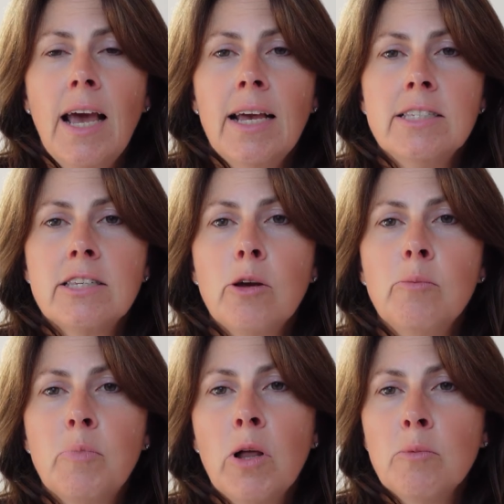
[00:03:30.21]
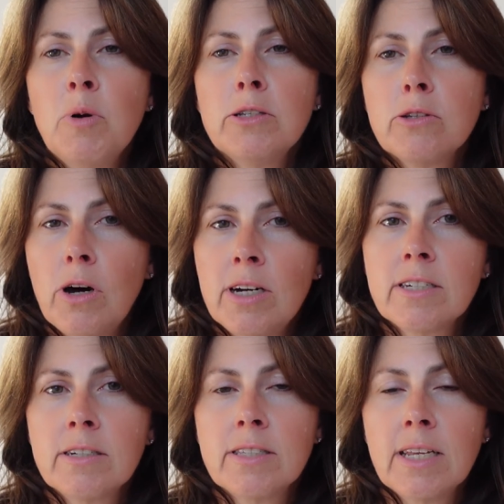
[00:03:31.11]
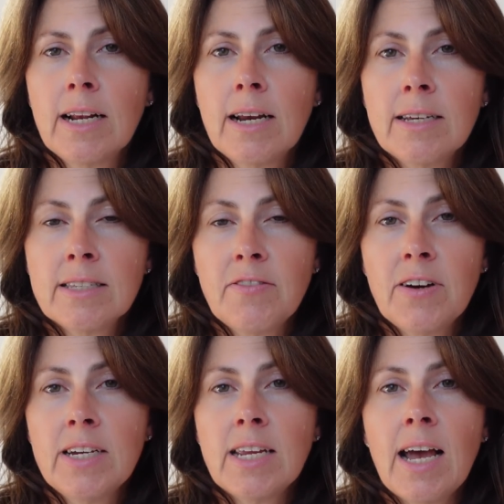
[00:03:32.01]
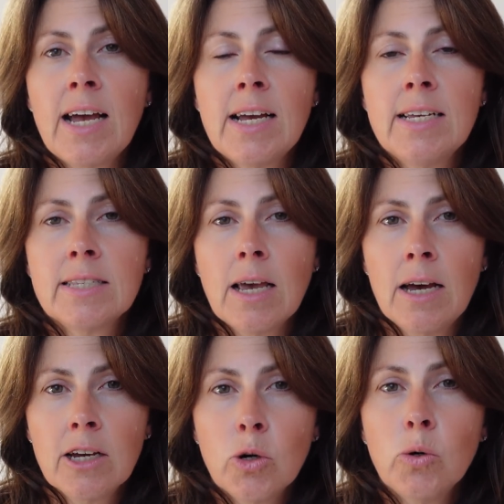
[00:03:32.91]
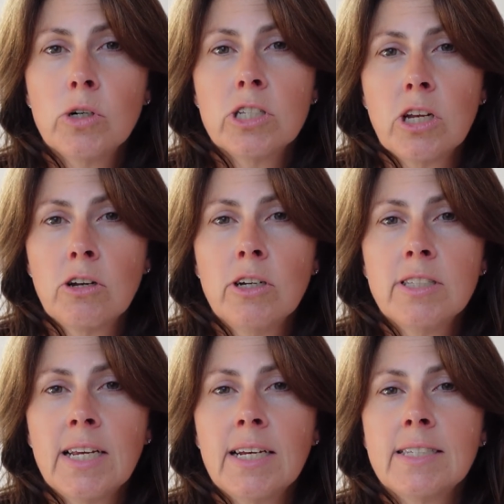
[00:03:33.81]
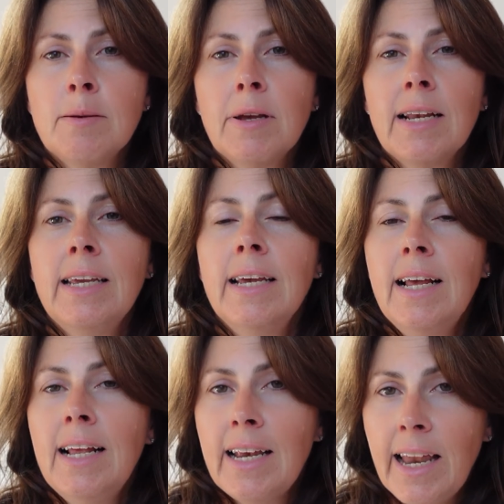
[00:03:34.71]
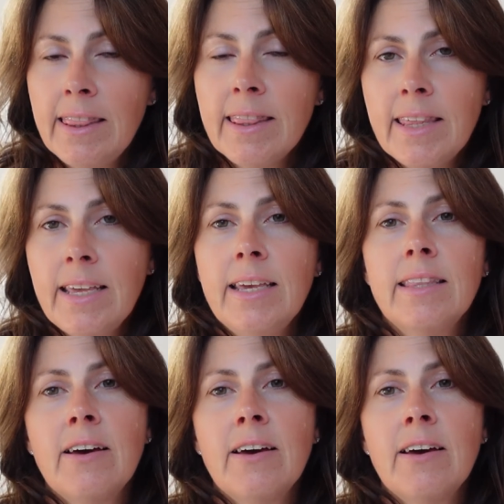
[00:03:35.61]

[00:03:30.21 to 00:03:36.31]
And so blog posts or articles that are classified as Cornerstone content are typically lengthy,